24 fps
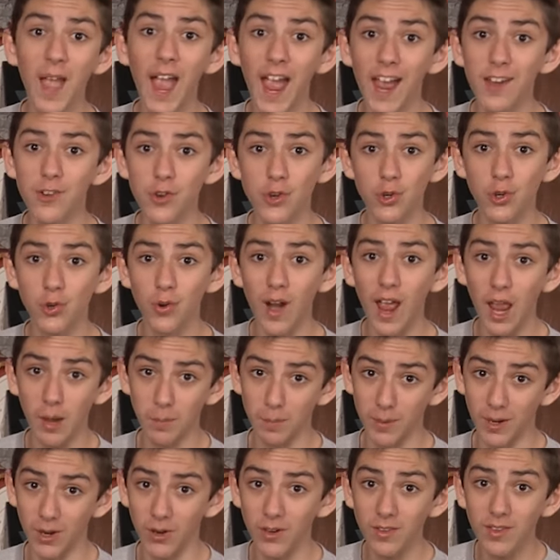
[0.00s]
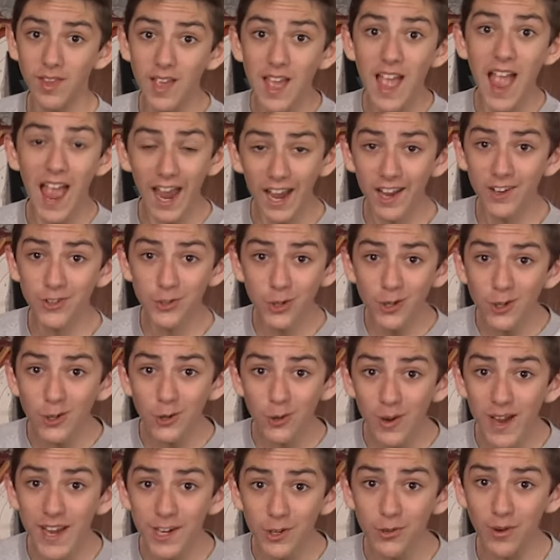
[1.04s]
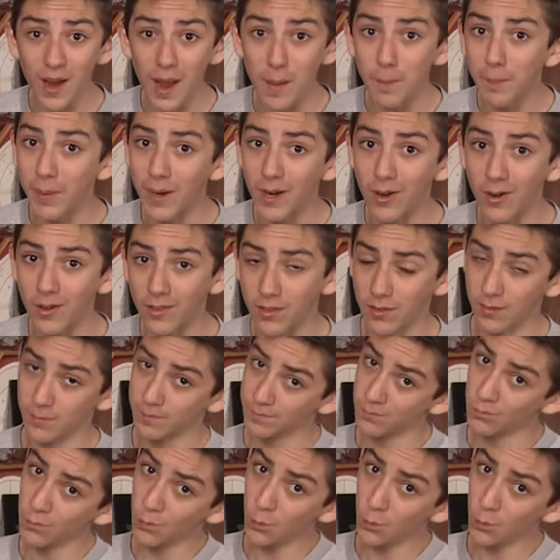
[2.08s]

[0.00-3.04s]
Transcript: and your grandparents, and your great-grandparents.